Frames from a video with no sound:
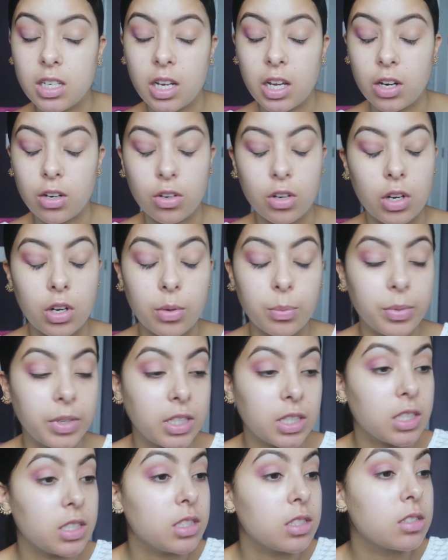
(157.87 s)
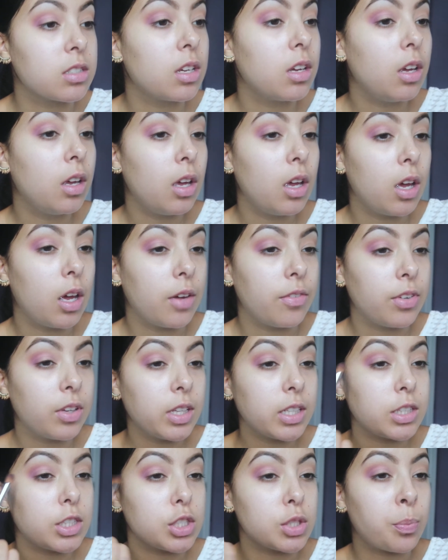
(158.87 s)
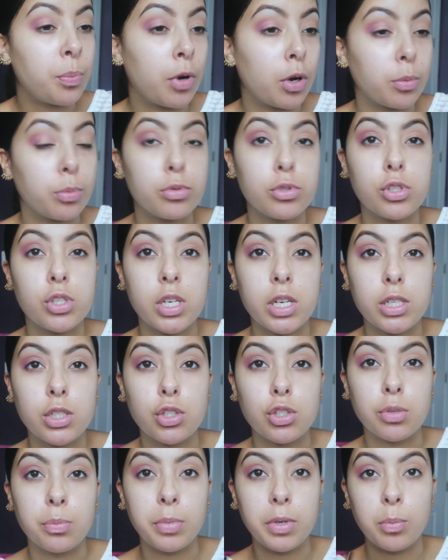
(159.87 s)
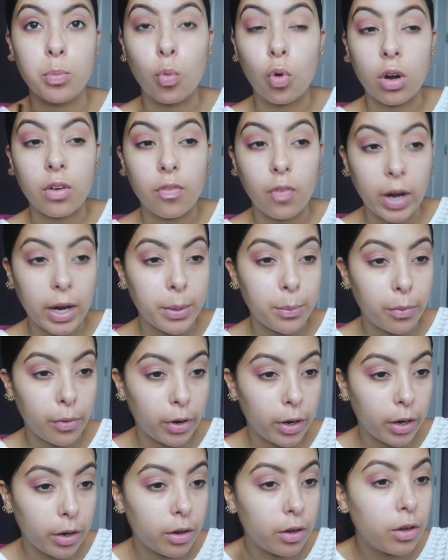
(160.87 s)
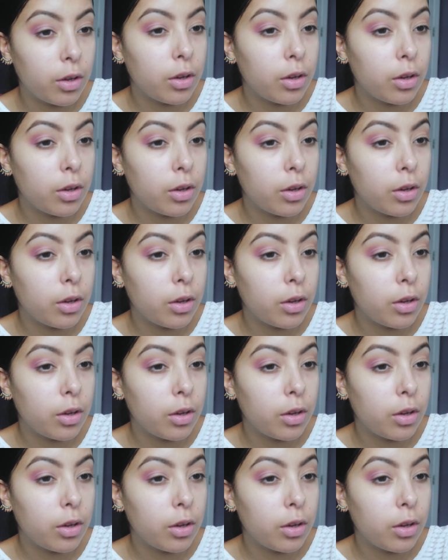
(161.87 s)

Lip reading: I don't know, because I feel like this purple shade should be more vibrant.